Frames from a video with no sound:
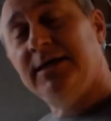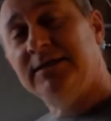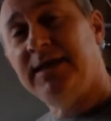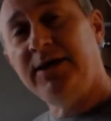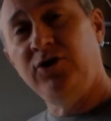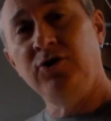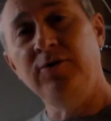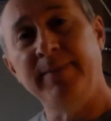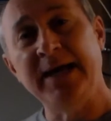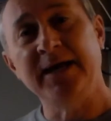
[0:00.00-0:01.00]
is they
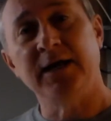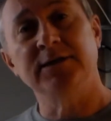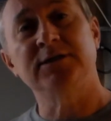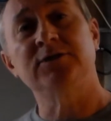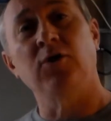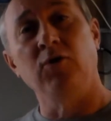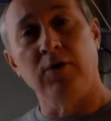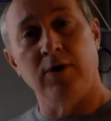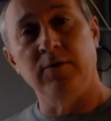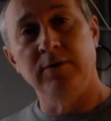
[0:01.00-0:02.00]
do make a
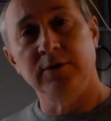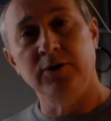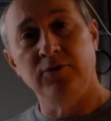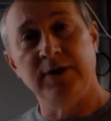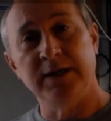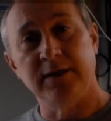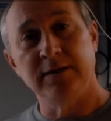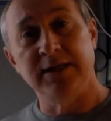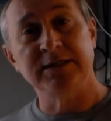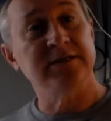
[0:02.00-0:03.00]
solar unit
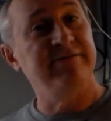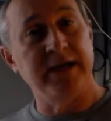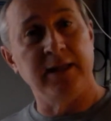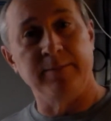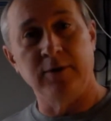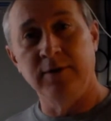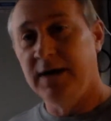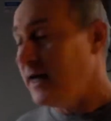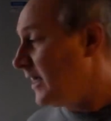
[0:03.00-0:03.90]
that's available,